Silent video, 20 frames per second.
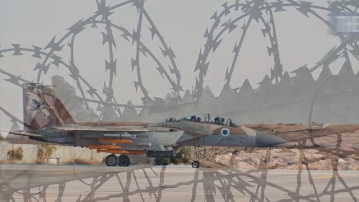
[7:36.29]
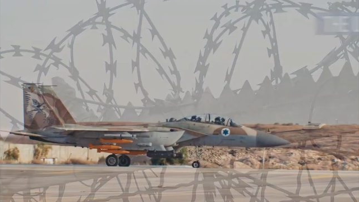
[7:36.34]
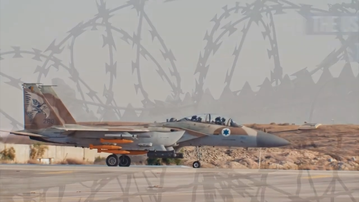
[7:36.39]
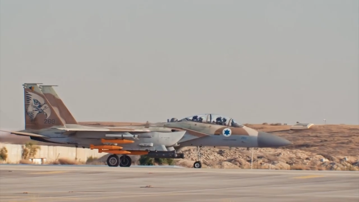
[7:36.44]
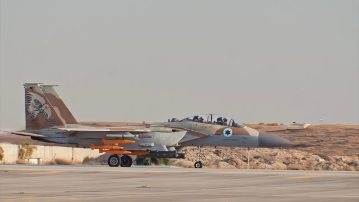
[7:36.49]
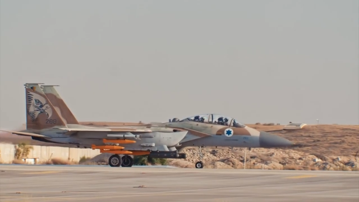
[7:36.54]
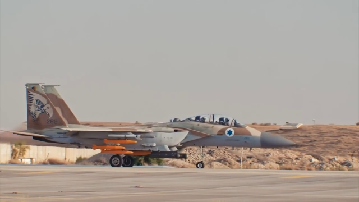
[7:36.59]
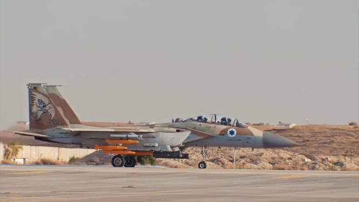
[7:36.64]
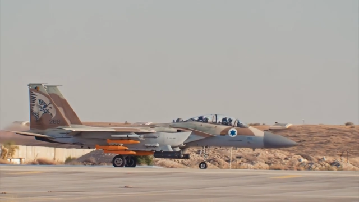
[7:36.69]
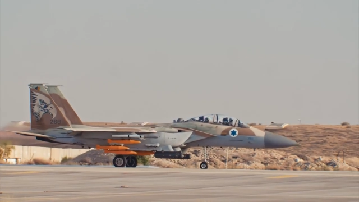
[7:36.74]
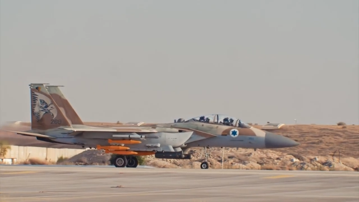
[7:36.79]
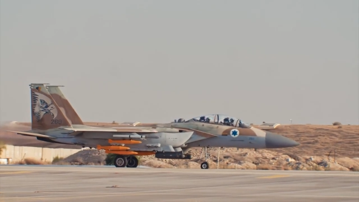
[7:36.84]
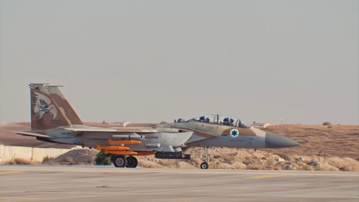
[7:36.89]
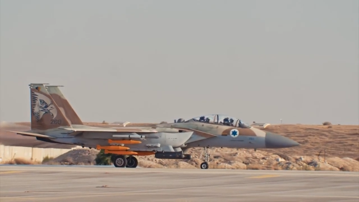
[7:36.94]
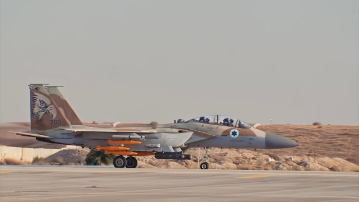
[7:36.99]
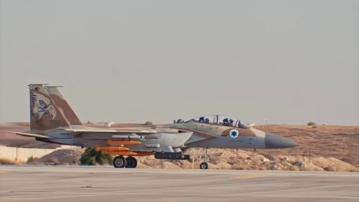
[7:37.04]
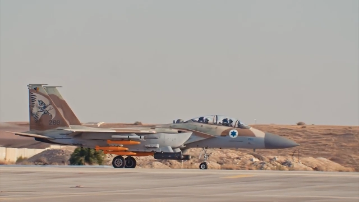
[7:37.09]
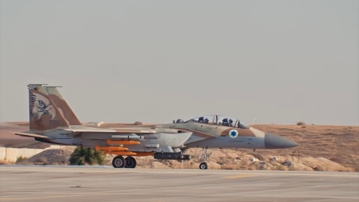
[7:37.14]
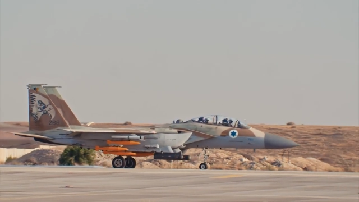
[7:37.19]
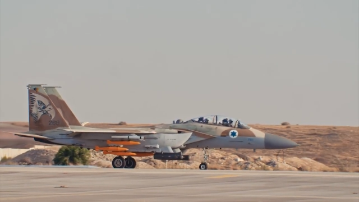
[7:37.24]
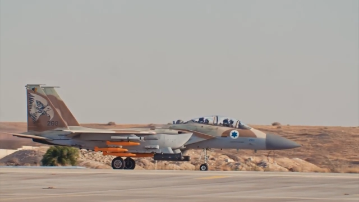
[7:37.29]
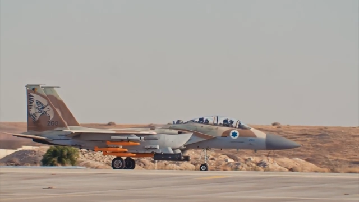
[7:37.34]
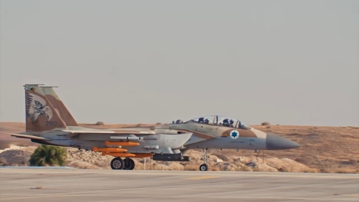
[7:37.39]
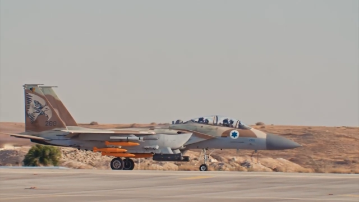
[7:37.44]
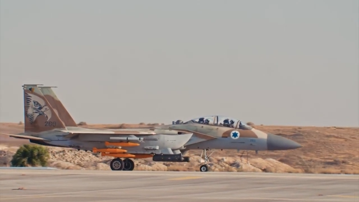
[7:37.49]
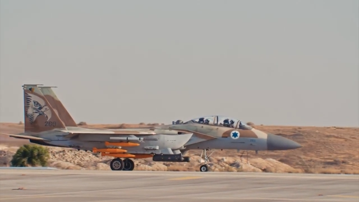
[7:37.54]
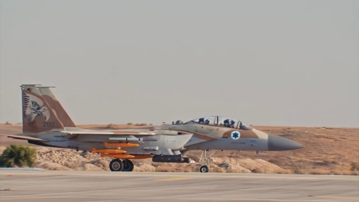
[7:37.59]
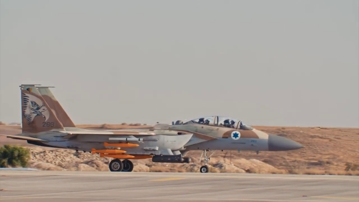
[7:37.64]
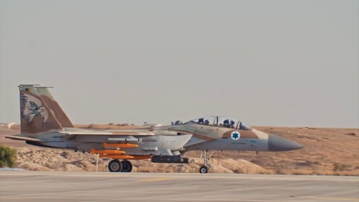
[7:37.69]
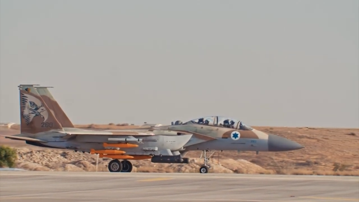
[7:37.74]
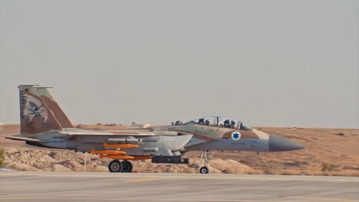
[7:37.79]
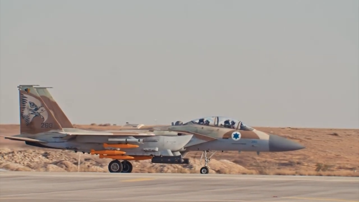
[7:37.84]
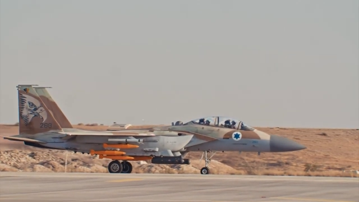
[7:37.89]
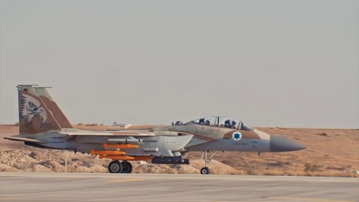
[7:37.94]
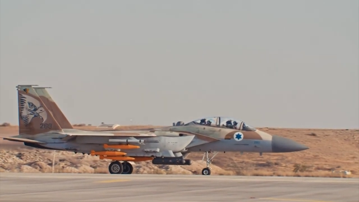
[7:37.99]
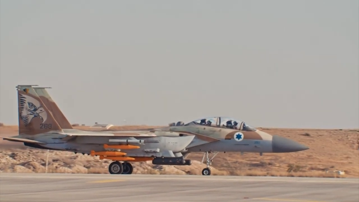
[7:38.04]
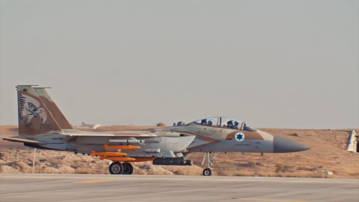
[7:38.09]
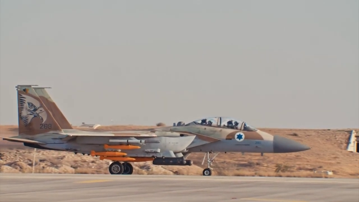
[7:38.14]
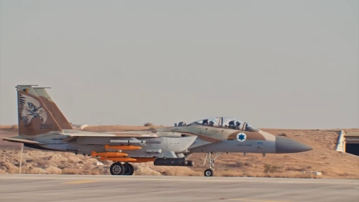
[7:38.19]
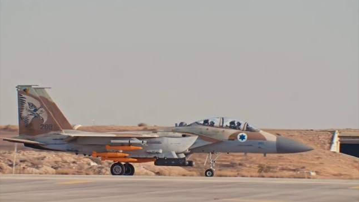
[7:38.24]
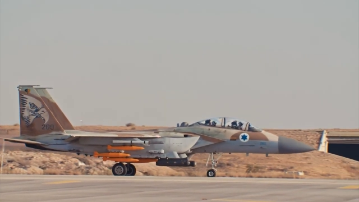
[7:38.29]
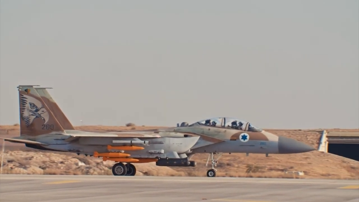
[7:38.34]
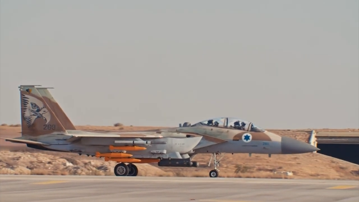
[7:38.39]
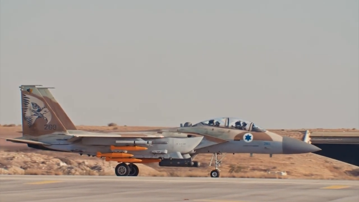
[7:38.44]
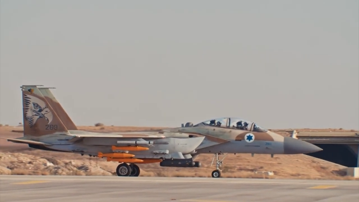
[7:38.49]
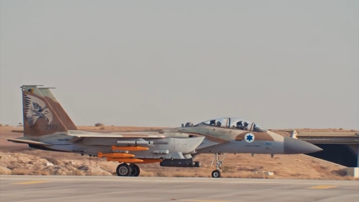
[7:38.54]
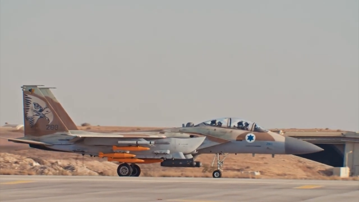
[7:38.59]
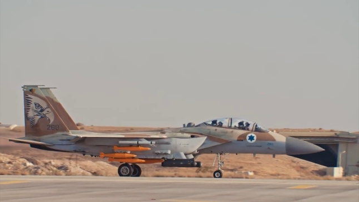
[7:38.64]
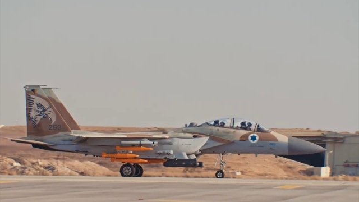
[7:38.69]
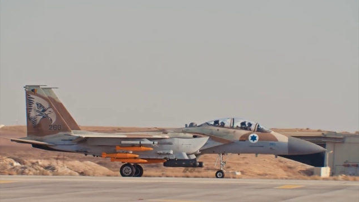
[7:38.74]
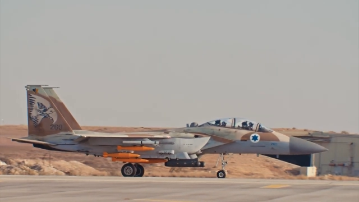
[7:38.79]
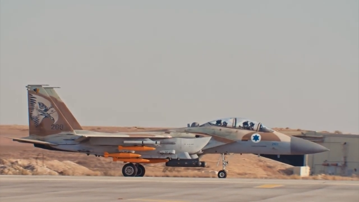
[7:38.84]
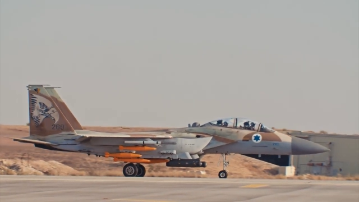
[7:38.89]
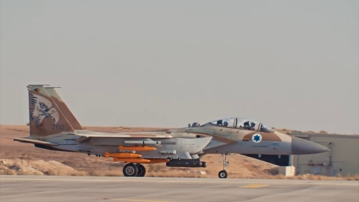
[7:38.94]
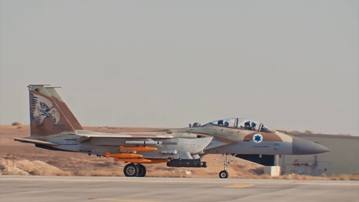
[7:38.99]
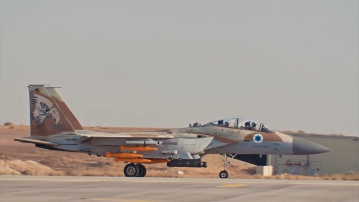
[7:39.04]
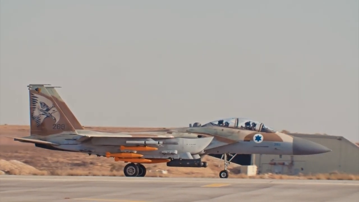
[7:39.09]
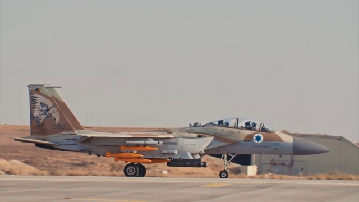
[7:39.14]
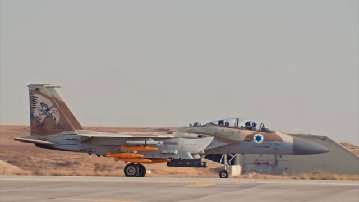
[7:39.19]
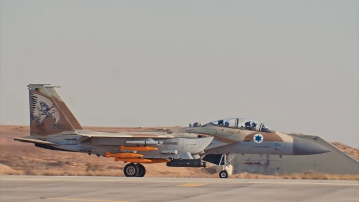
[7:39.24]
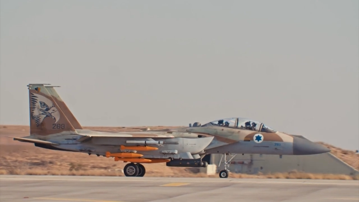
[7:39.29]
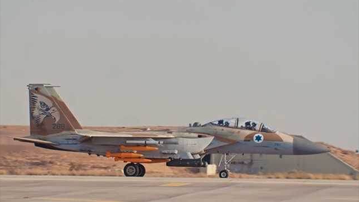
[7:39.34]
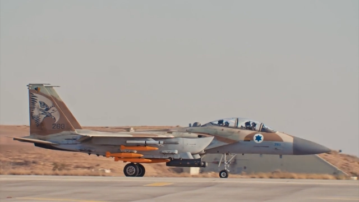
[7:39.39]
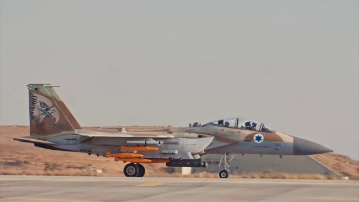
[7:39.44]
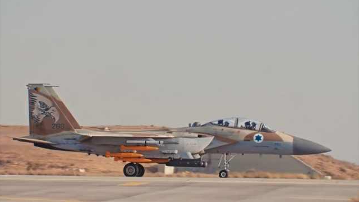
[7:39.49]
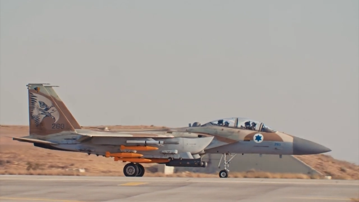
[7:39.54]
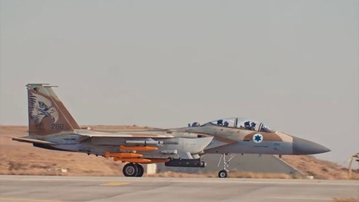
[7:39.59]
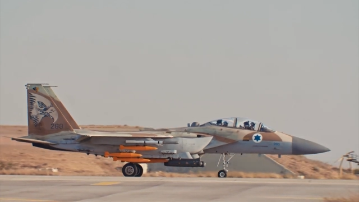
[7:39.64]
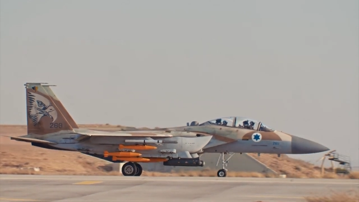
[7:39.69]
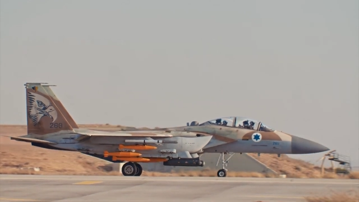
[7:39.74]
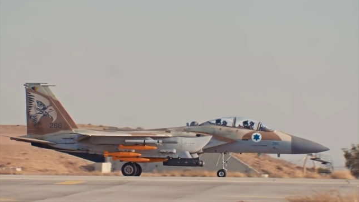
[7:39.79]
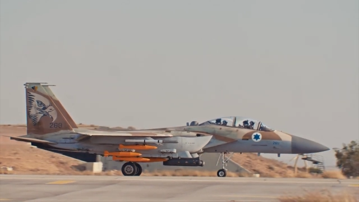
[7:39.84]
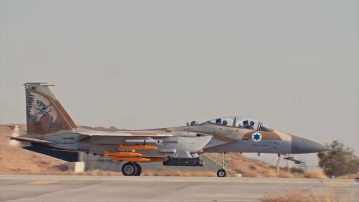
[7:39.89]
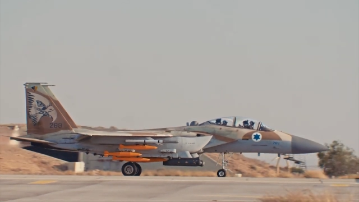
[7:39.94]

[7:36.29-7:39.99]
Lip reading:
(no speaker visible)